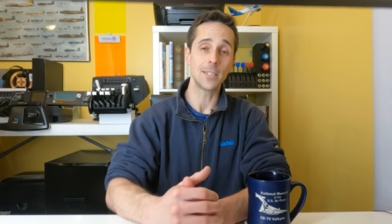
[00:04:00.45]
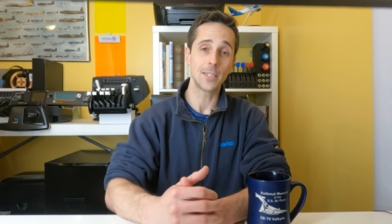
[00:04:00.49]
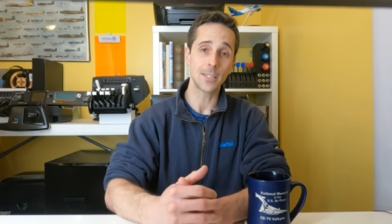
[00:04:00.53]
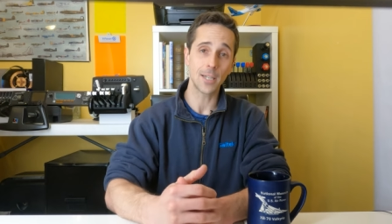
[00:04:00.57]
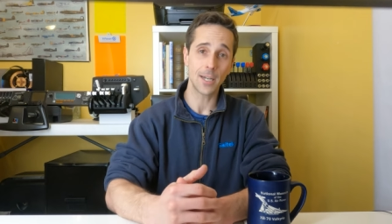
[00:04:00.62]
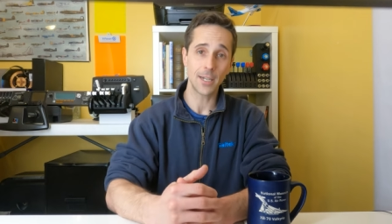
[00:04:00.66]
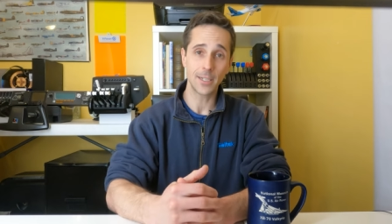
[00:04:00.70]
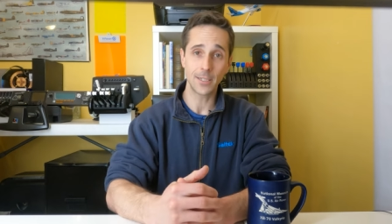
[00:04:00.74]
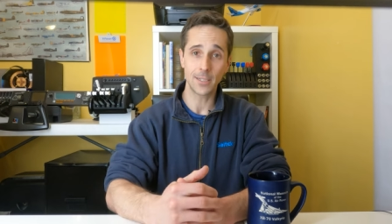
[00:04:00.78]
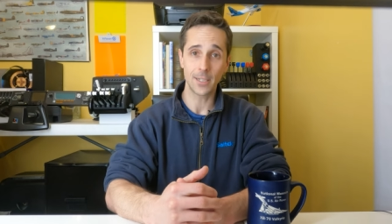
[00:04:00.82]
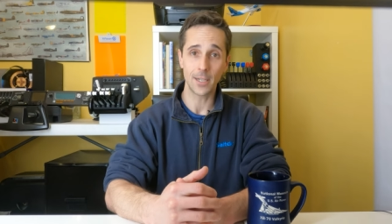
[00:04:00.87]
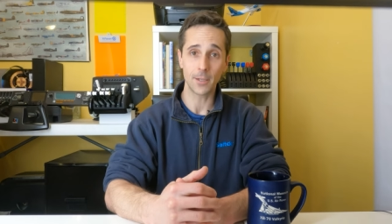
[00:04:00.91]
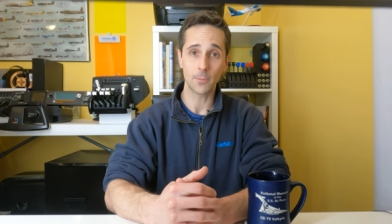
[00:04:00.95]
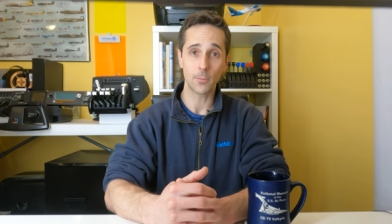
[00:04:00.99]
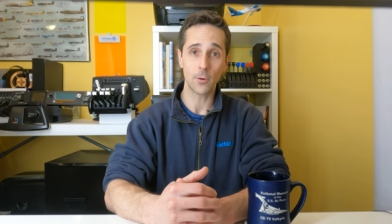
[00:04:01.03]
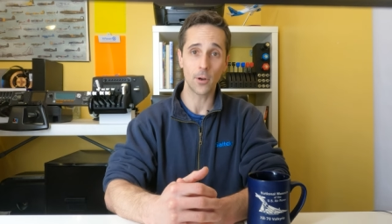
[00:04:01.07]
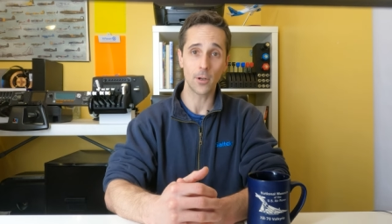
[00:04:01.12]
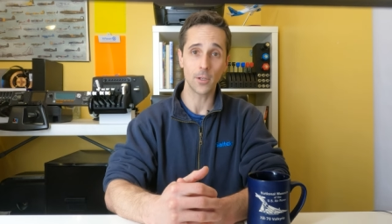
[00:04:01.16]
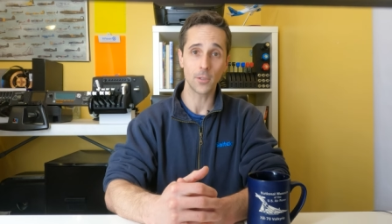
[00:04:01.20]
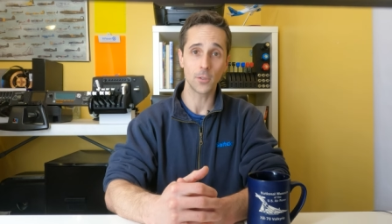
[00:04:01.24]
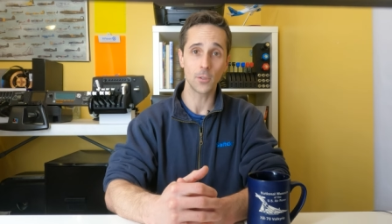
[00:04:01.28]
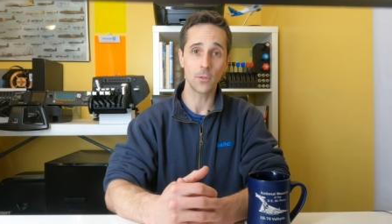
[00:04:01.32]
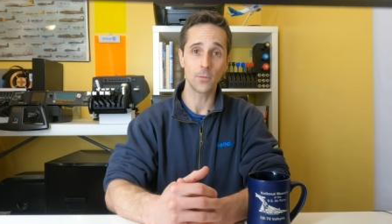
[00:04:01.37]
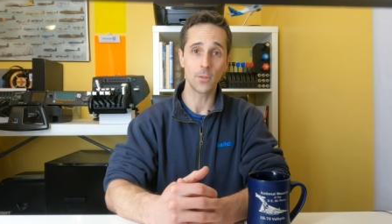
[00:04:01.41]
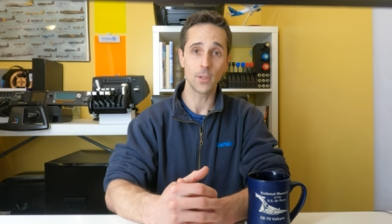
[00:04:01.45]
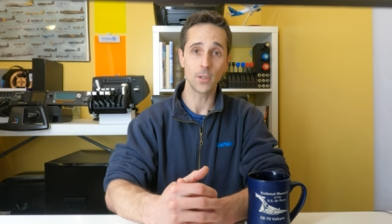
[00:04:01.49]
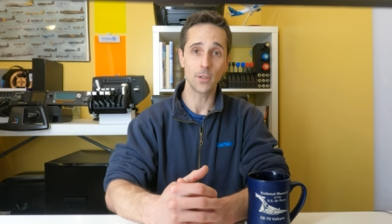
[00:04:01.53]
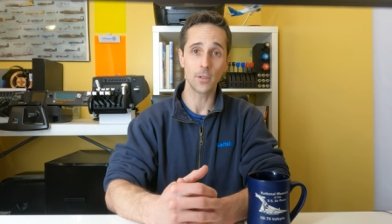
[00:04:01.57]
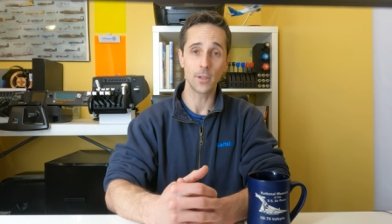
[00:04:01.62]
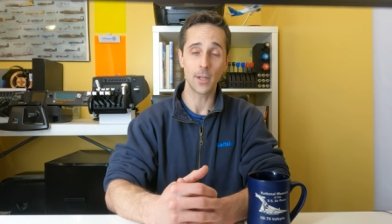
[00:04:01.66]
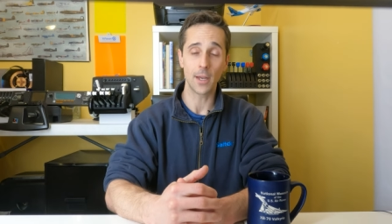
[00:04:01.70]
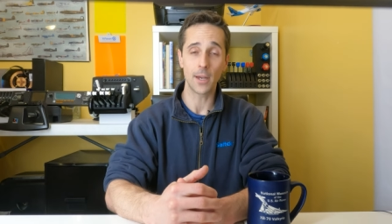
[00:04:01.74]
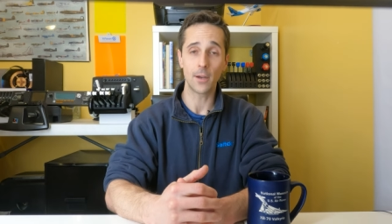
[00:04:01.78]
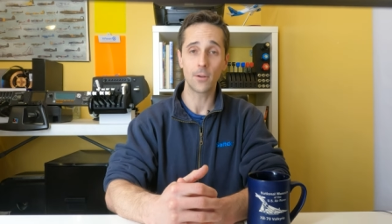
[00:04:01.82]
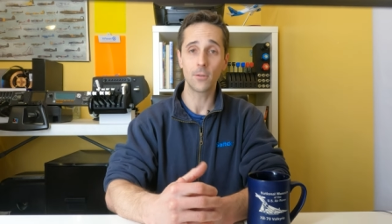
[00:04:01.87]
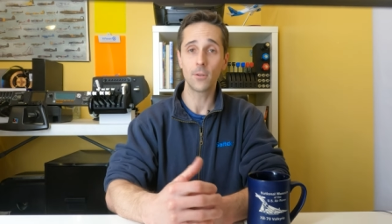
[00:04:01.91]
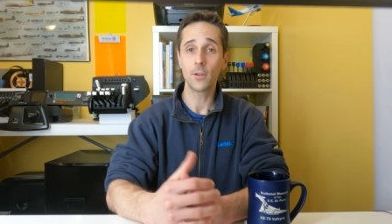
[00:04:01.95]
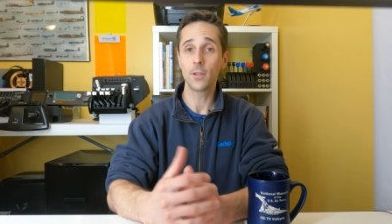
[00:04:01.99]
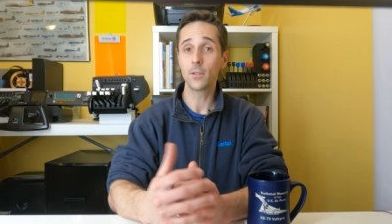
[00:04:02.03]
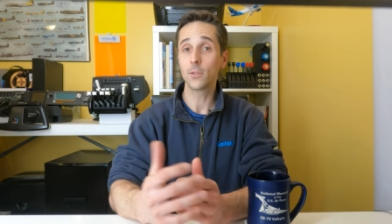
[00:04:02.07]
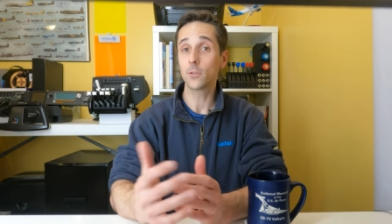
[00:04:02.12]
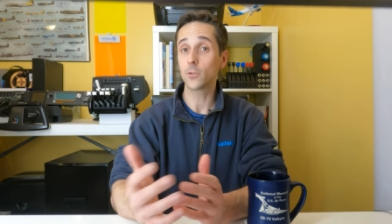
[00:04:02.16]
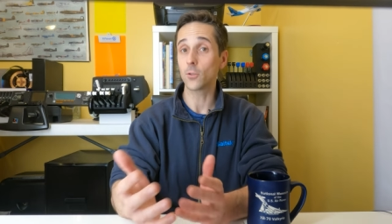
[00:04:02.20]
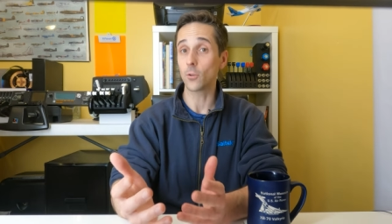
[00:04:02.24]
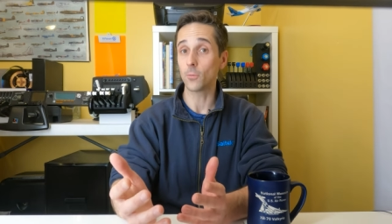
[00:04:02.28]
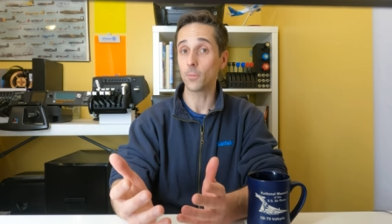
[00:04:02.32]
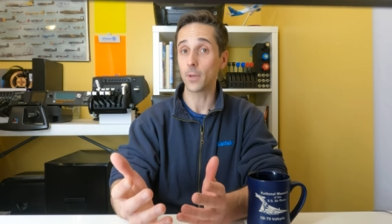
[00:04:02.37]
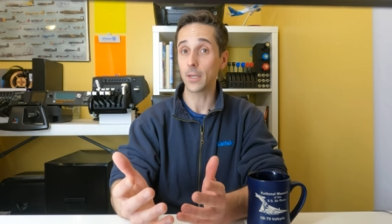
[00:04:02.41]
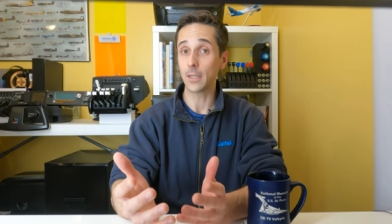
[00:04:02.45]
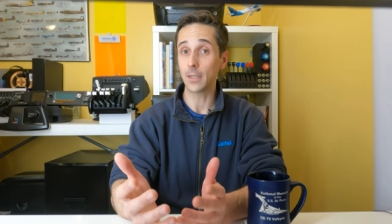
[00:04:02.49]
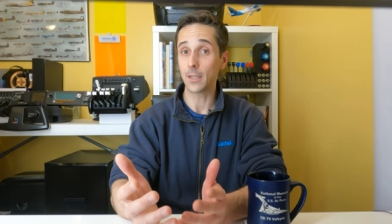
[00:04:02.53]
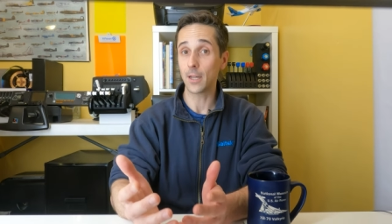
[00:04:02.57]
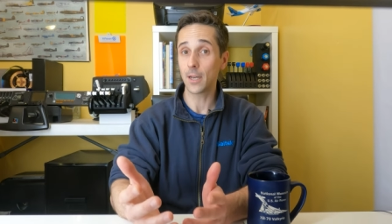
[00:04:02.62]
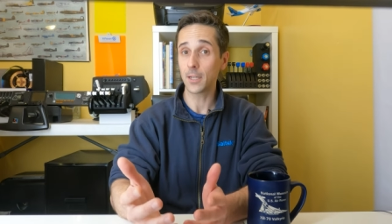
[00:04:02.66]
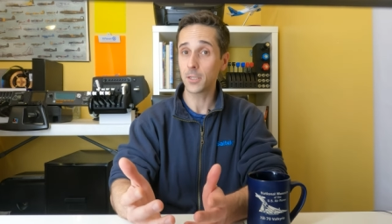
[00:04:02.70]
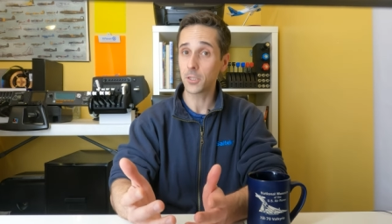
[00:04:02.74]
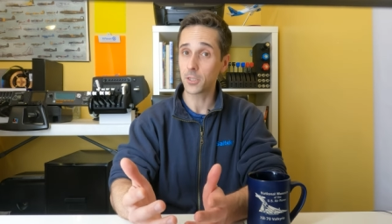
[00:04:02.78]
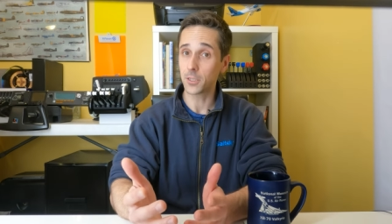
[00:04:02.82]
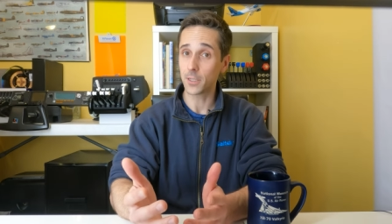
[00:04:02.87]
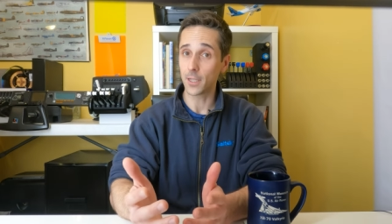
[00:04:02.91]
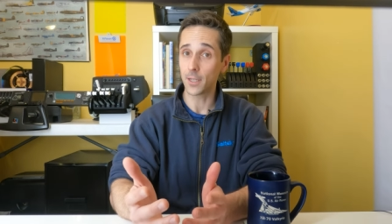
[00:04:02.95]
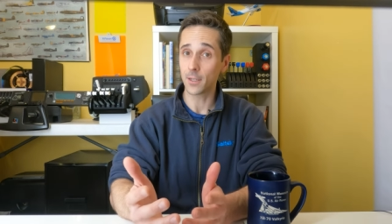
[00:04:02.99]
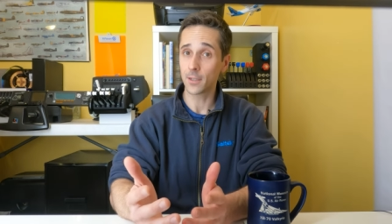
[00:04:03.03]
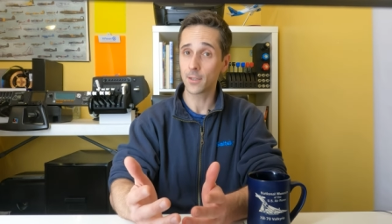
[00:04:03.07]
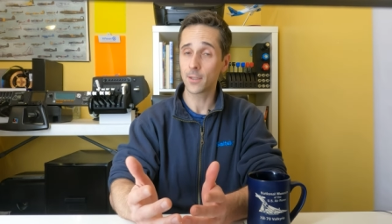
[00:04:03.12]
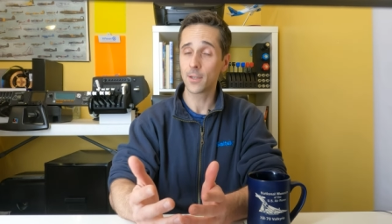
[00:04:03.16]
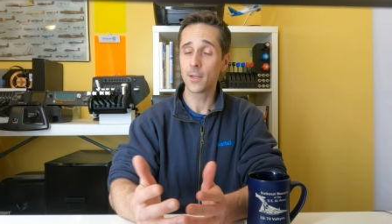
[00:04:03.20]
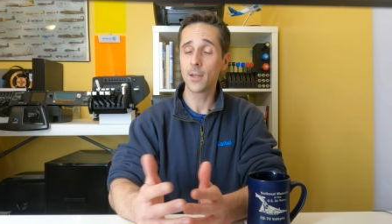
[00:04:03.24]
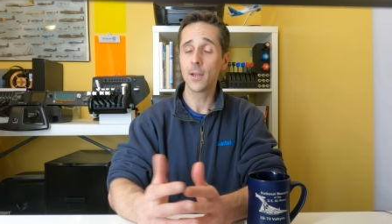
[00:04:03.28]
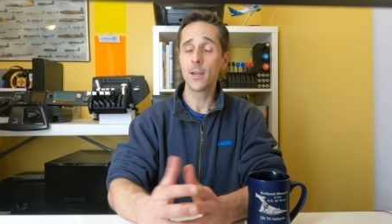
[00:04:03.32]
Saitek products over there now, sold by Logitech.